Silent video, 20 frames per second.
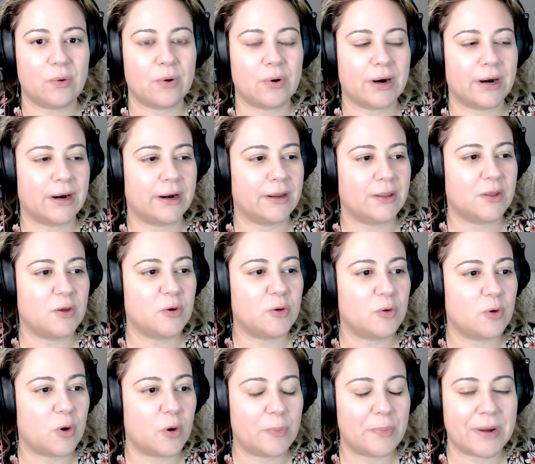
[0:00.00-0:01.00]
or
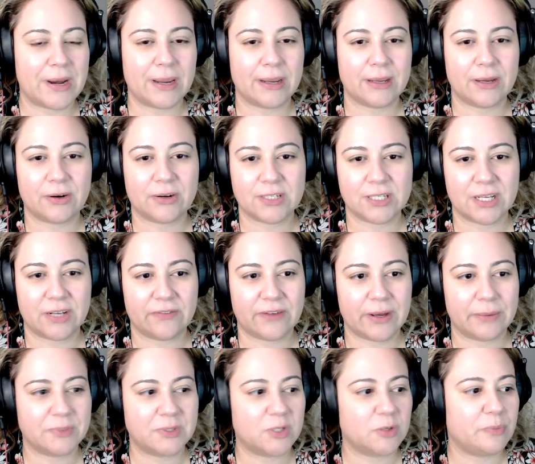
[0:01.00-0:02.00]
you opening yourself
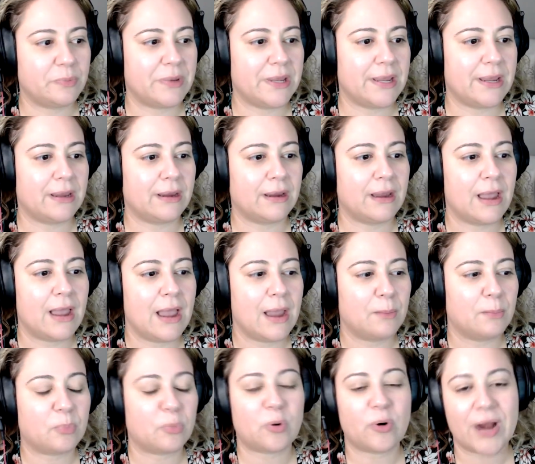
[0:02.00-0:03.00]
up to being
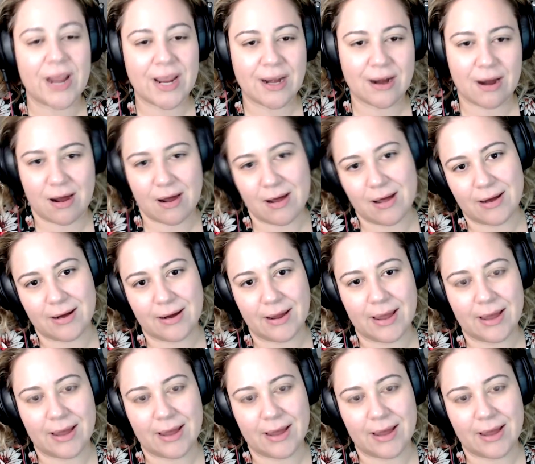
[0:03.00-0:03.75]
preyed on.